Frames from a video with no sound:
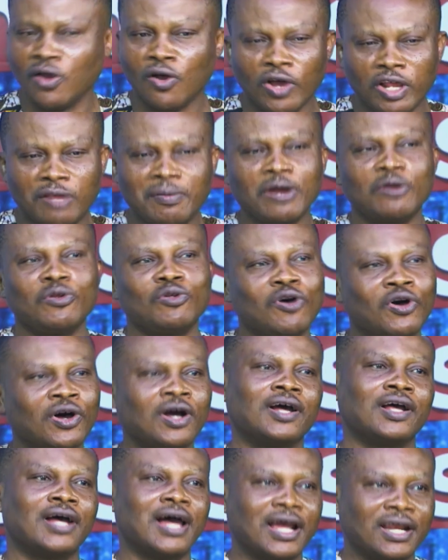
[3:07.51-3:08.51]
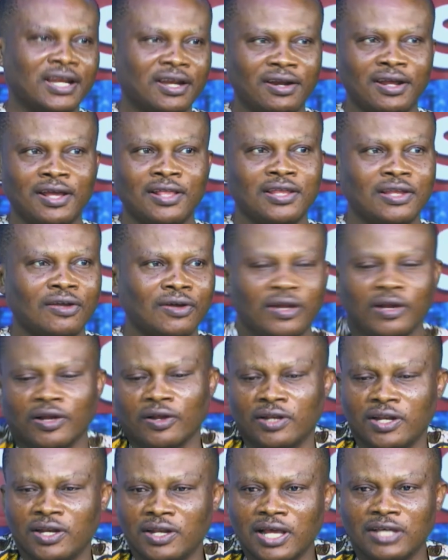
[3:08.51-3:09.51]
It's when you don't hike the rate. The,
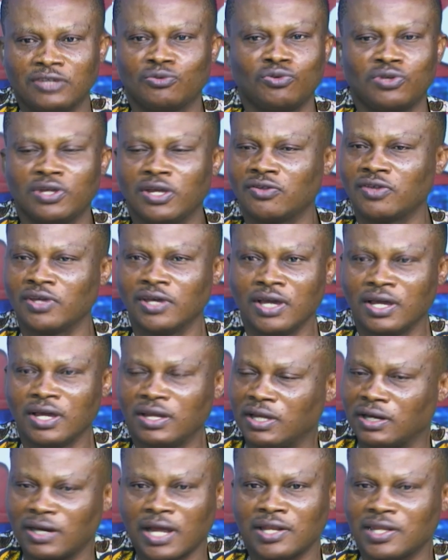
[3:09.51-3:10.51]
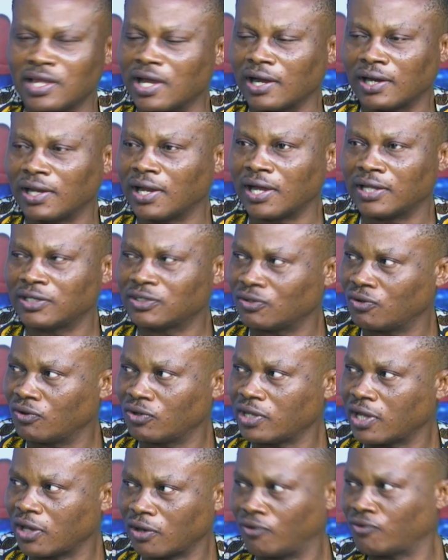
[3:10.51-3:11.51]
the next two days, they write their clients or
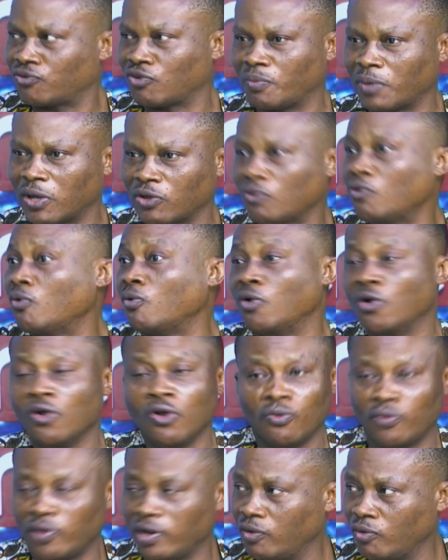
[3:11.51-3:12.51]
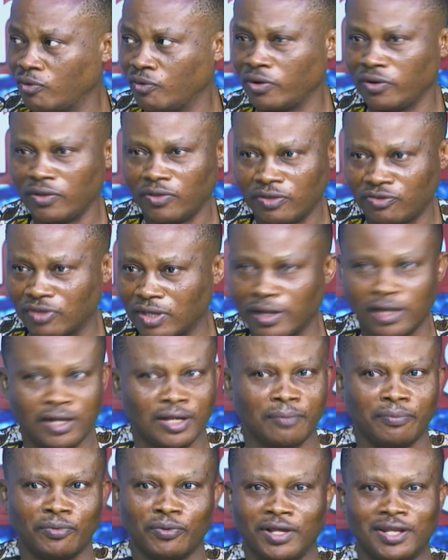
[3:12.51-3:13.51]
their customers, oh, you know, uh, the,
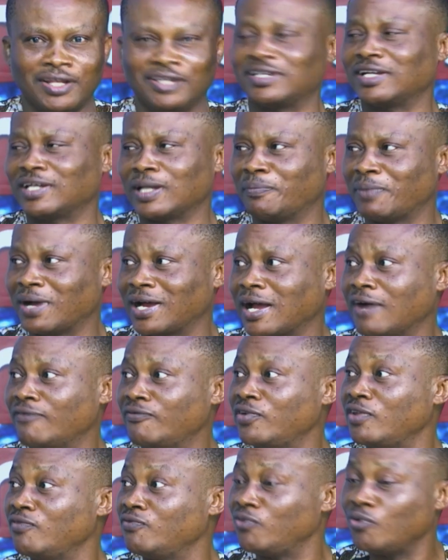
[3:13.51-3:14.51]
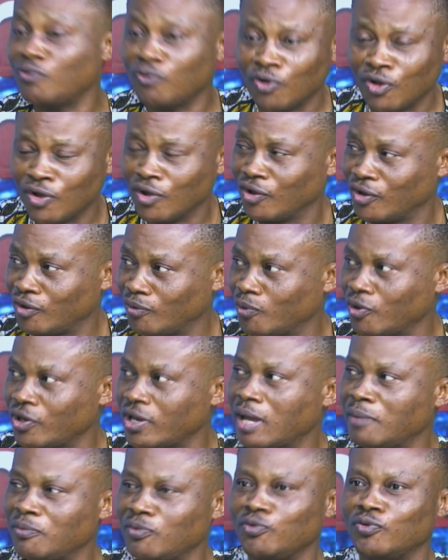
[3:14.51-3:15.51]
the, uh, the central bank have reviewed, No, know,
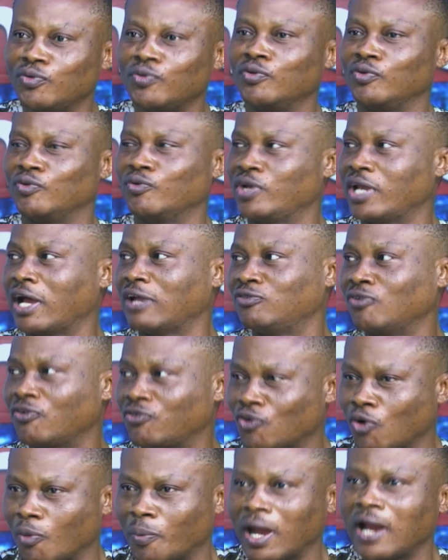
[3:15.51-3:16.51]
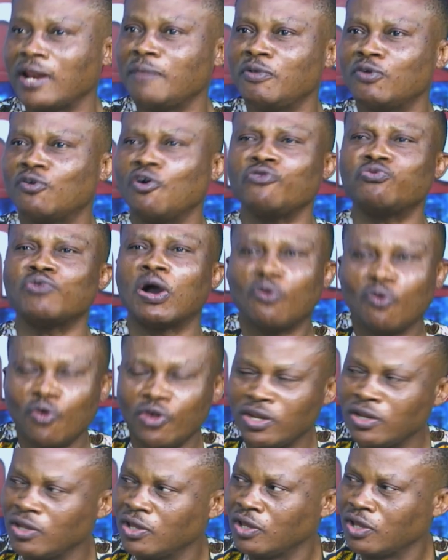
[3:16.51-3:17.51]
them, you know, they are just up. And because we are
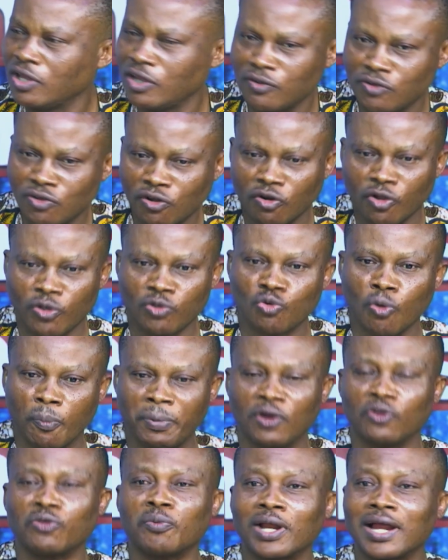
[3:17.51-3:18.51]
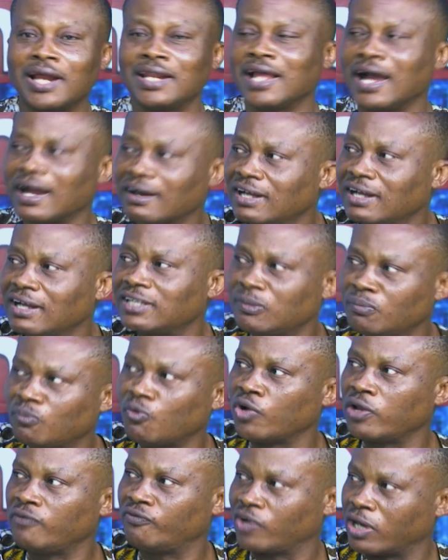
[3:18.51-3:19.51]
owing, it's not you to pay us, but they are creating
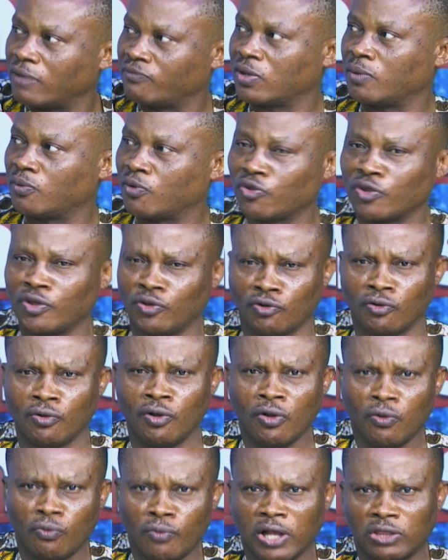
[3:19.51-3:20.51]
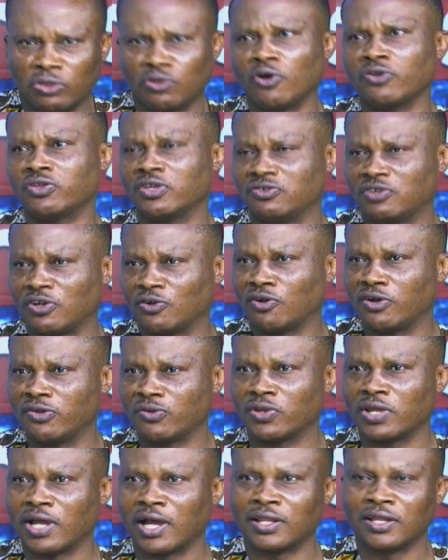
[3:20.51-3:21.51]
money for themselves. Because, you know, we're taught in secondary
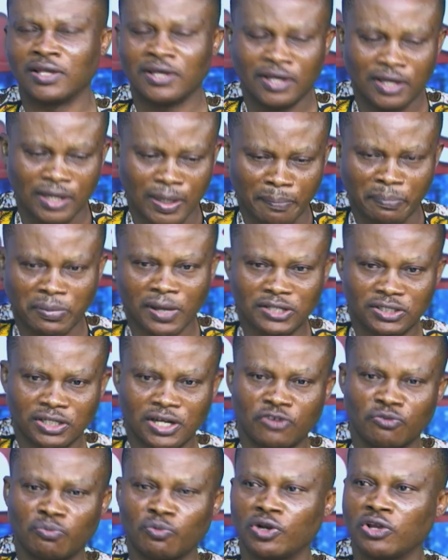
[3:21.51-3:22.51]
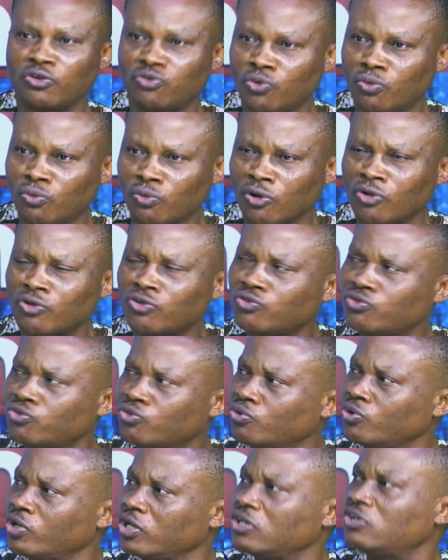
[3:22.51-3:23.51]
school that the banks create money through what?
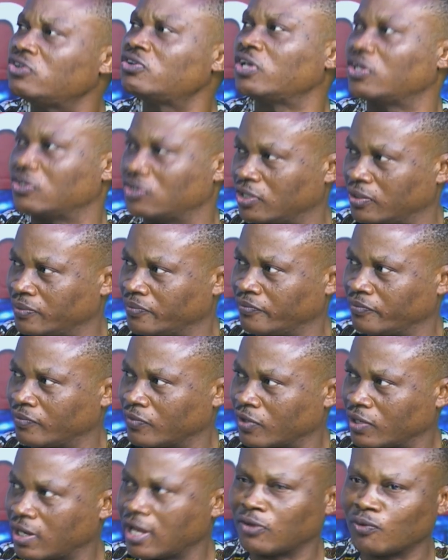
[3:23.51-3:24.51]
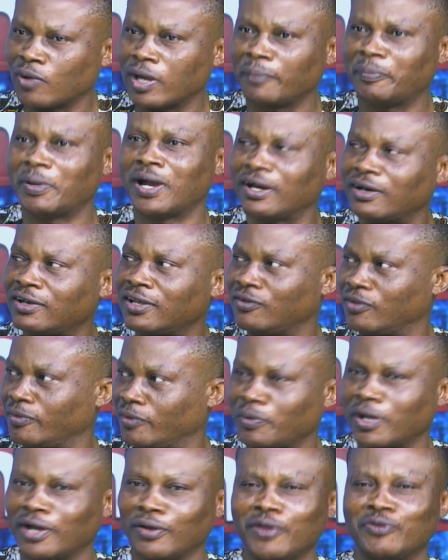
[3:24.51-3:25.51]
Through interest. Mm. That's why bank creates
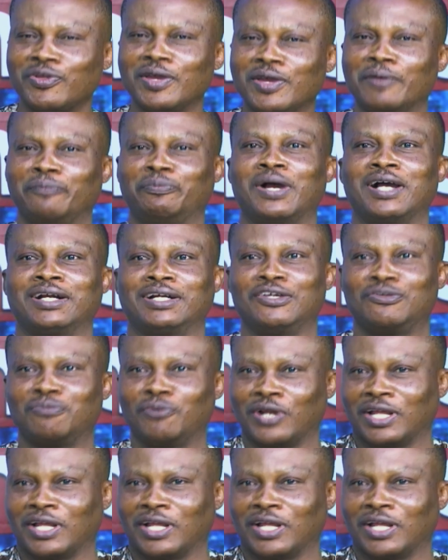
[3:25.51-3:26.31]
bank. I say bank creates money.